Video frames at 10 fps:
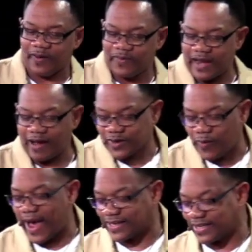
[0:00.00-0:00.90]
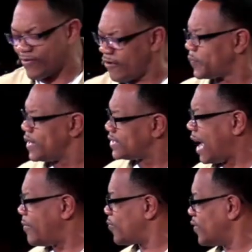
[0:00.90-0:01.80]
and I was going to ask, have you ever spent any time
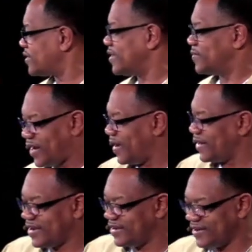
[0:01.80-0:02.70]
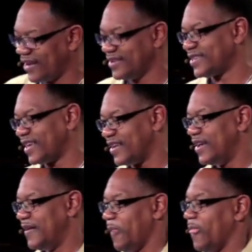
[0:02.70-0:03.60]
in prison? But I didn't say that.
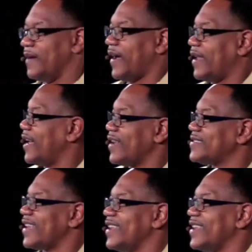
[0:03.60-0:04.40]
I didn't have